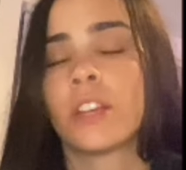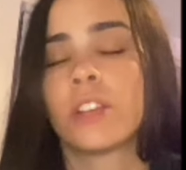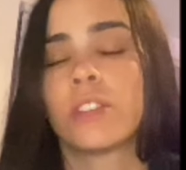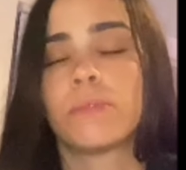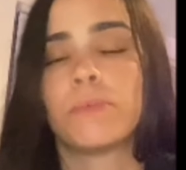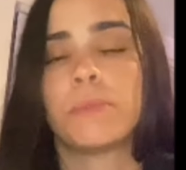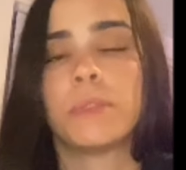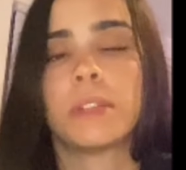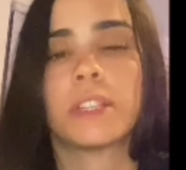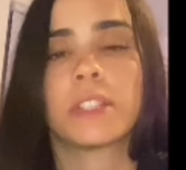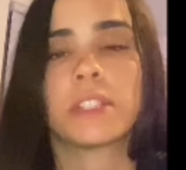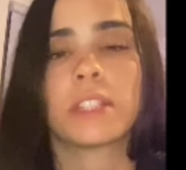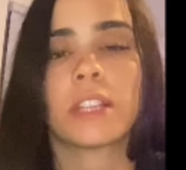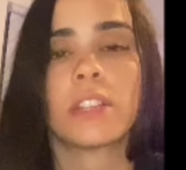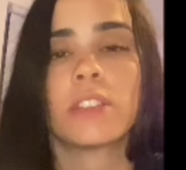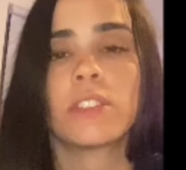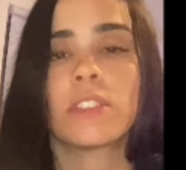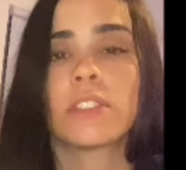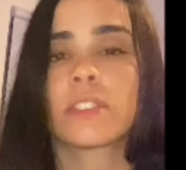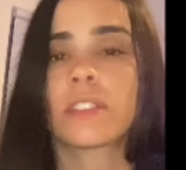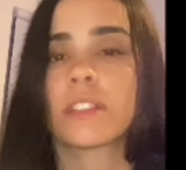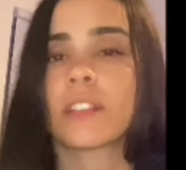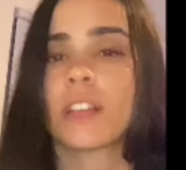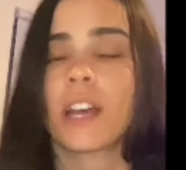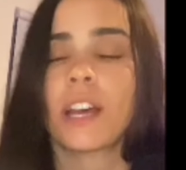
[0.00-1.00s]
because I
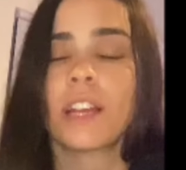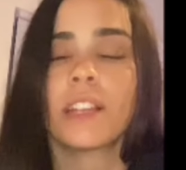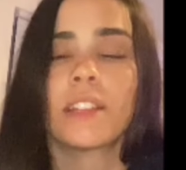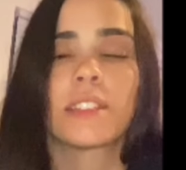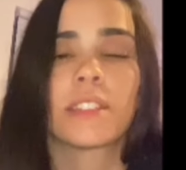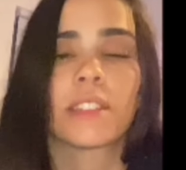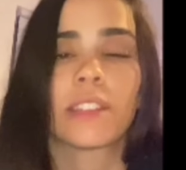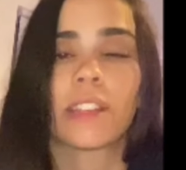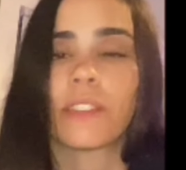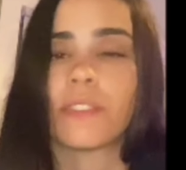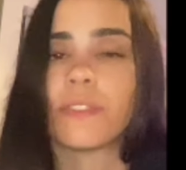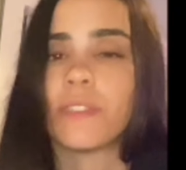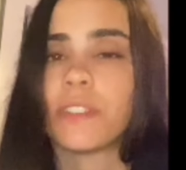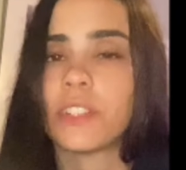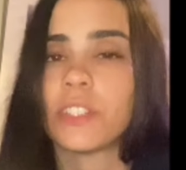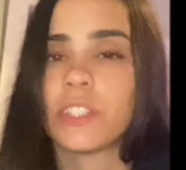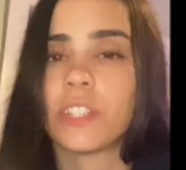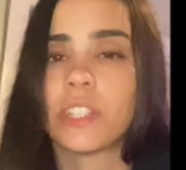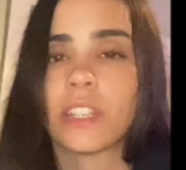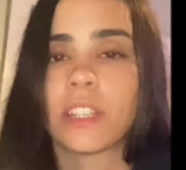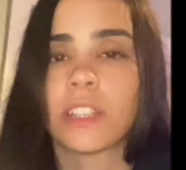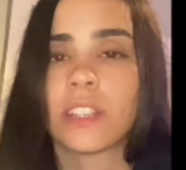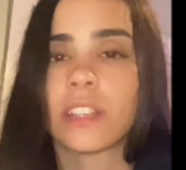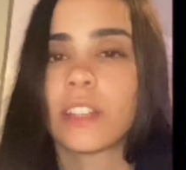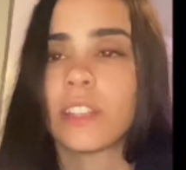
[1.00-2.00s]
just I just love
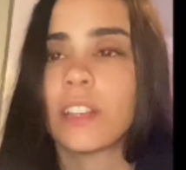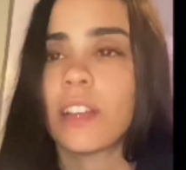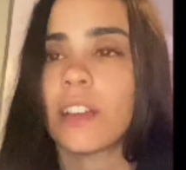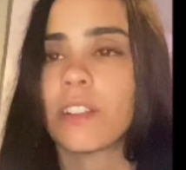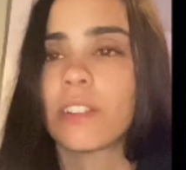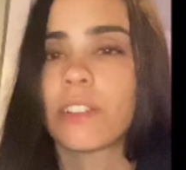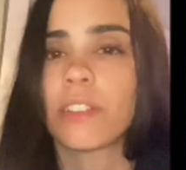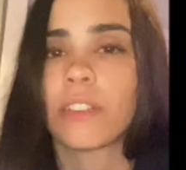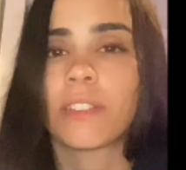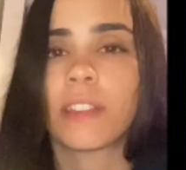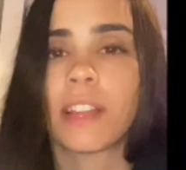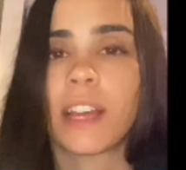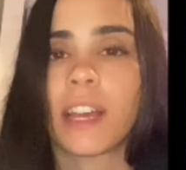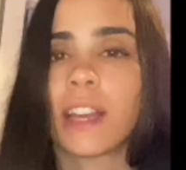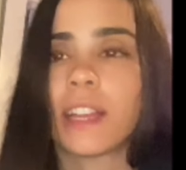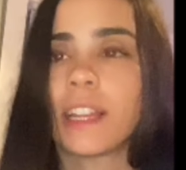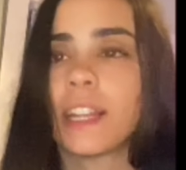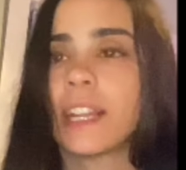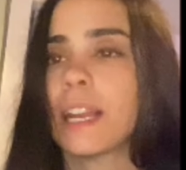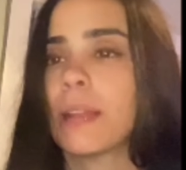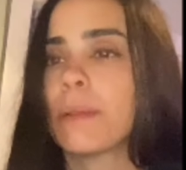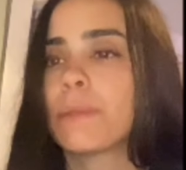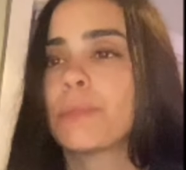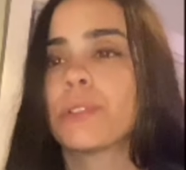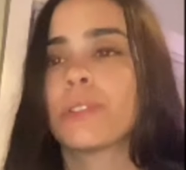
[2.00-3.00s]
fishing. Y'all know that.
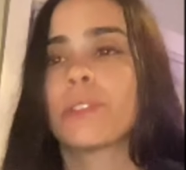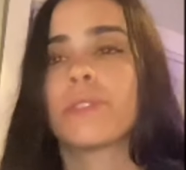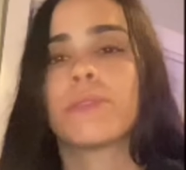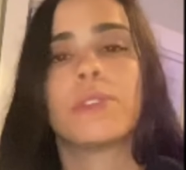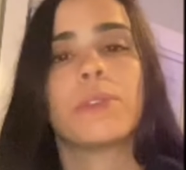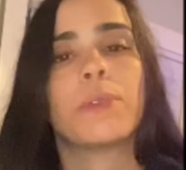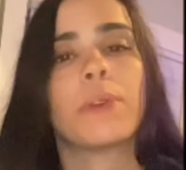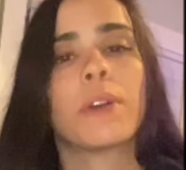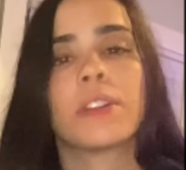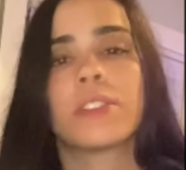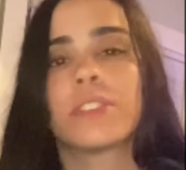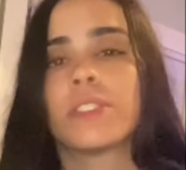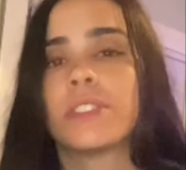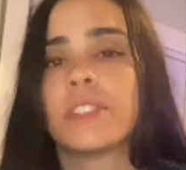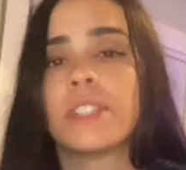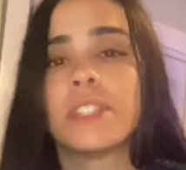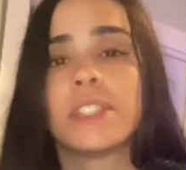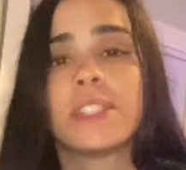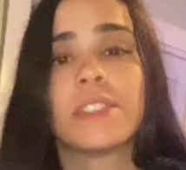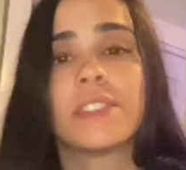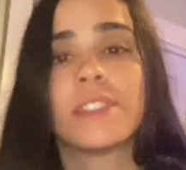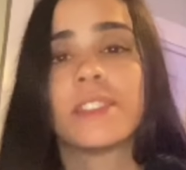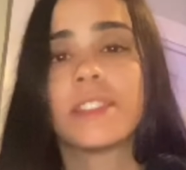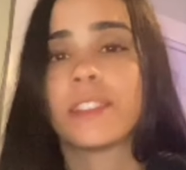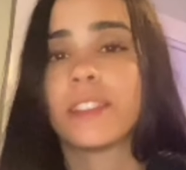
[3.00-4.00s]
And I'm sure if you watch
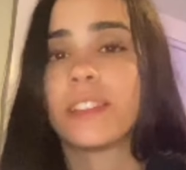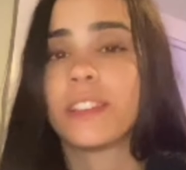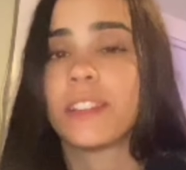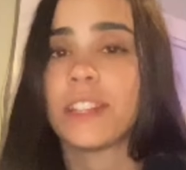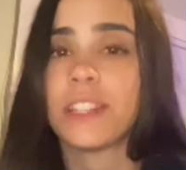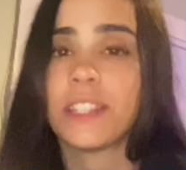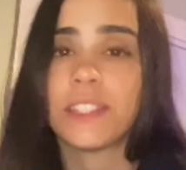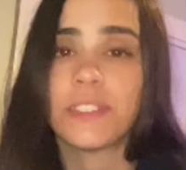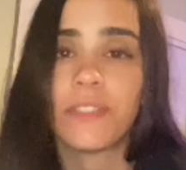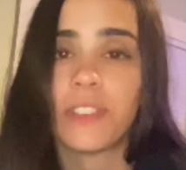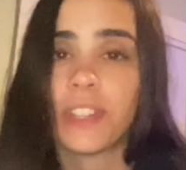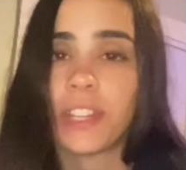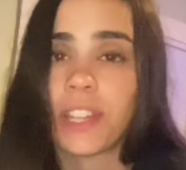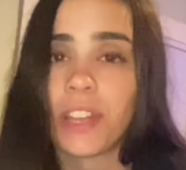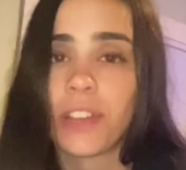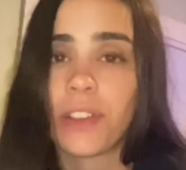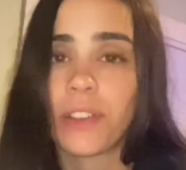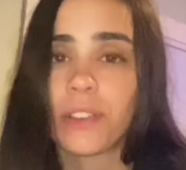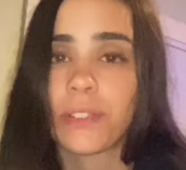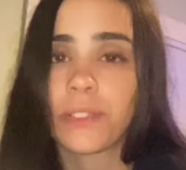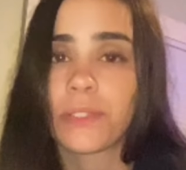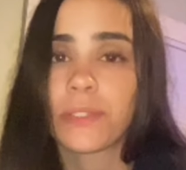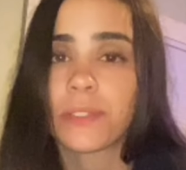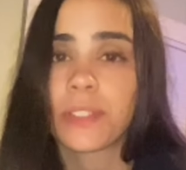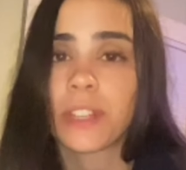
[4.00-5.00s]
these
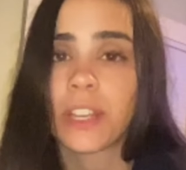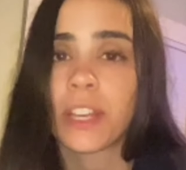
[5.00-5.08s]
videos,